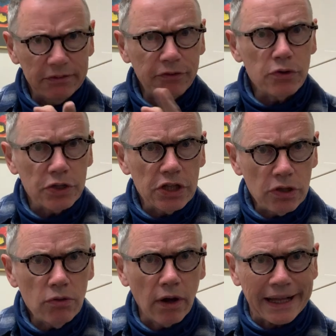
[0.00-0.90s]
fruit do
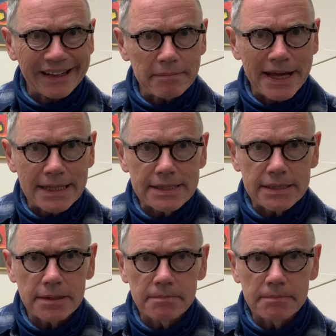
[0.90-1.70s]
you like the best?